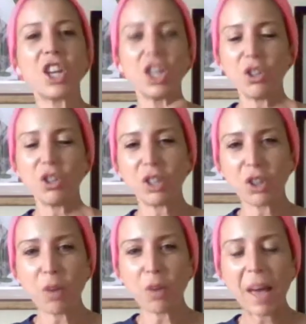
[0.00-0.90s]
you can
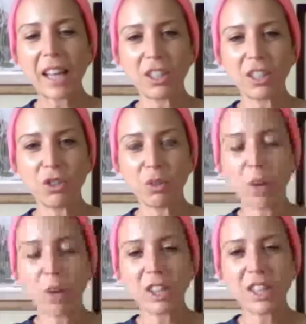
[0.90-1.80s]
go back and you can
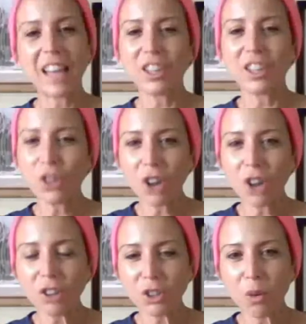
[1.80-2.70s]
watch that, and you can
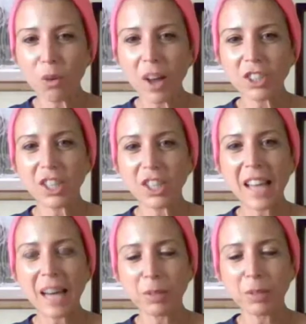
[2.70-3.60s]
also watch an
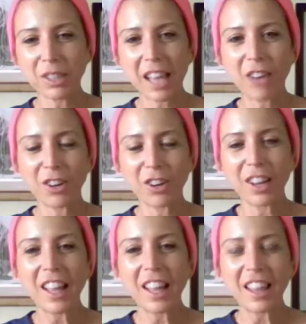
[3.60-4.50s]
animal encounter
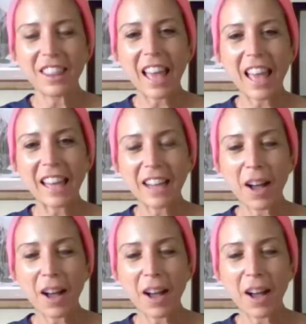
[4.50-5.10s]
that